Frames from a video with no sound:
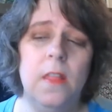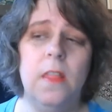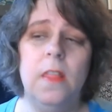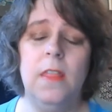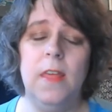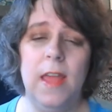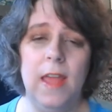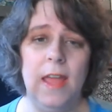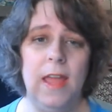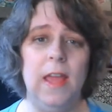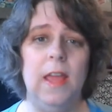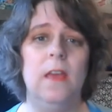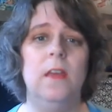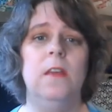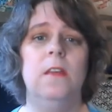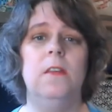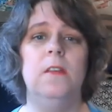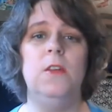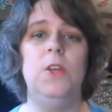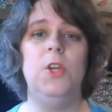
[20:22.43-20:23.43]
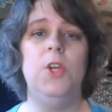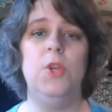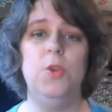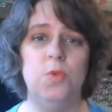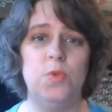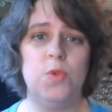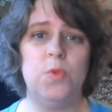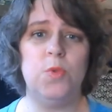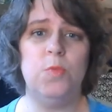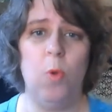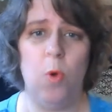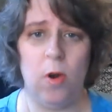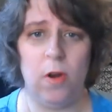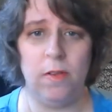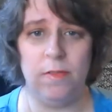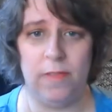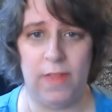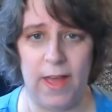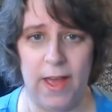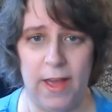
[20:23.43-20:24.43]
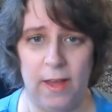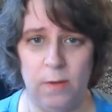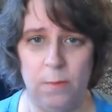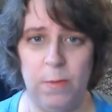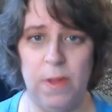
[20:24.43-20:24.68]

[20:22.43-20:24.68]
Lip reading: They use more of that,